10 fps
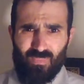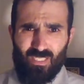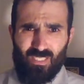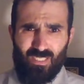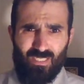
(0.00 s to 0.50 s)

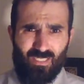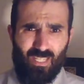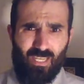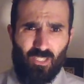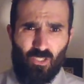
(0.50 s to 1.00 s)
this is
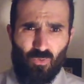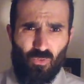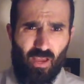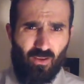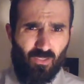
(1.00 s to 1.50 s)
like
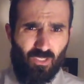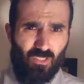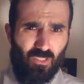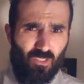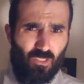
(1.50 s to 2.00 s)

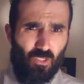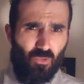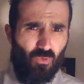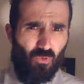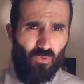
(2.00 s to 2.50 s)

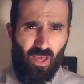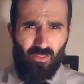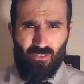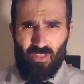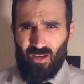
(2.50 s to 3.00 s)
2002,
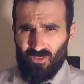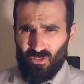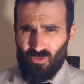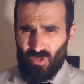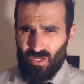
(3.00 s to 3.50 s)

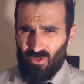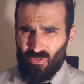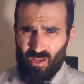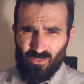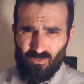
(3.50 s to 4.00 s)
2003,
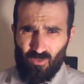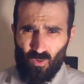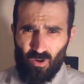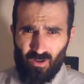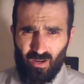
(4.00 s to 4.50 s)

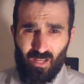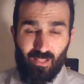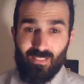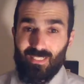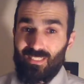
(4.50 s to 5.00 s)
2004.
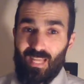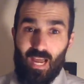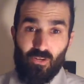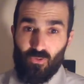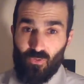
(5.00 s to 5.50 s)
This is
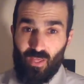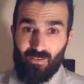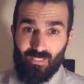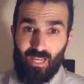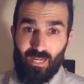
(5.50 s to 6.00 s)
not
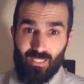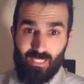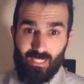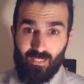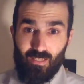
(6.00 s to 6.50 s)

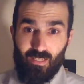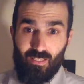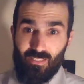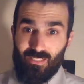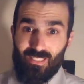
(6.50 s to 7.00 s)
2019.
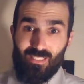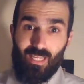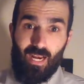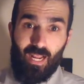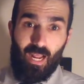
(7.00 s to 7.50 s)
This is
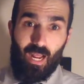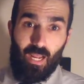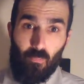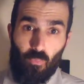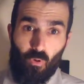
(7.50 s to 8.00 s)
not a
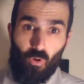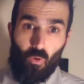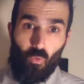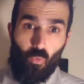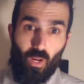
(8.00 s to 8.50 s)

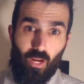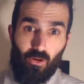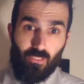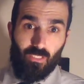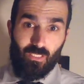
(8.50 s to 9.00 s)

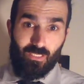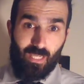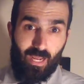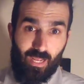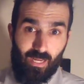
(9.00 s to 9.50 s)
hyper-aware
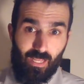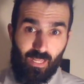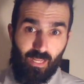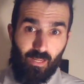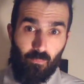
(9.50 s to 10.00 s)

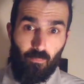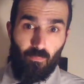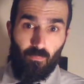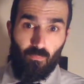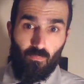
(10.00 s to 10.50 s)
society
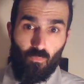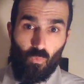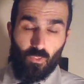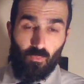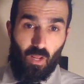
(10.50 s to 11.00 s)

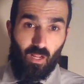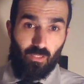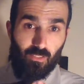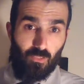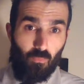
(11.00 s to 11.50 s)

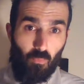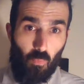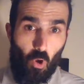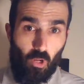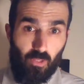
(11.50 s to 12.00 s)
response
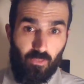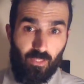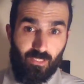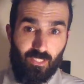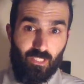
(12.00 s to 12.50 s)
book.
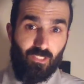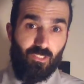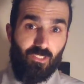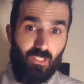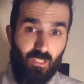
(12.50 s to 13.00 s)
This is